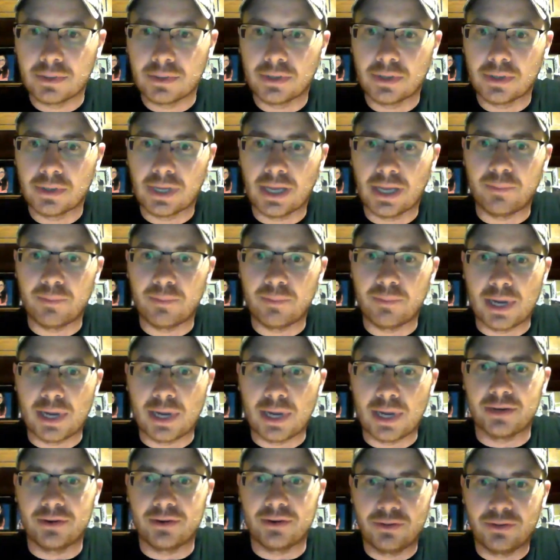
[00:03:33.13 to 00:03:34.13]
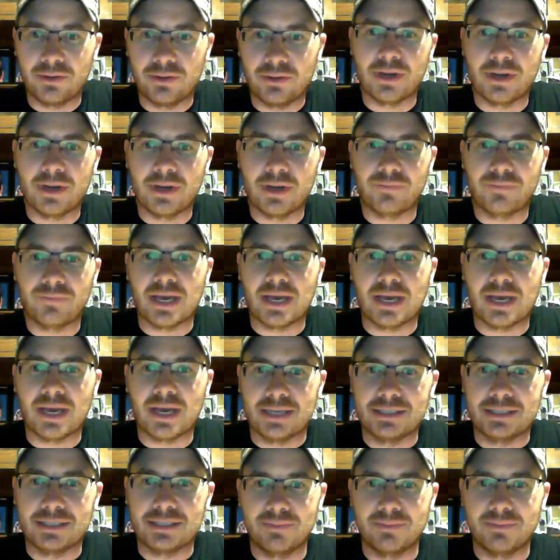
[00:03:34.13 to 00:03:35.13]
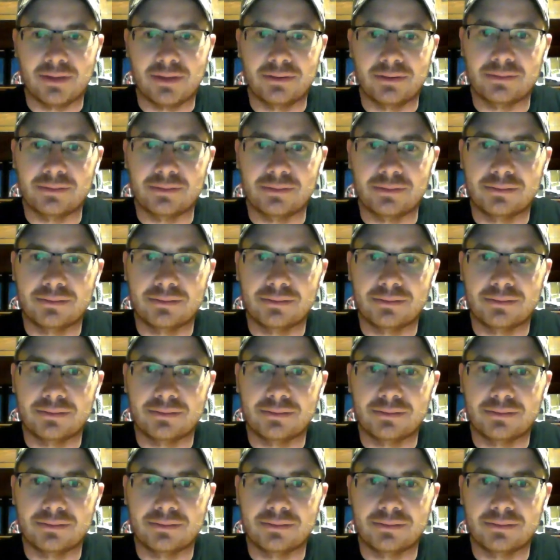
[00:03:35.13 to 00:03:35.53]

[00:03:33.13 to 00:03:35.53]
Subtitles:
Hey Brecken, are you ready for the ice to melt?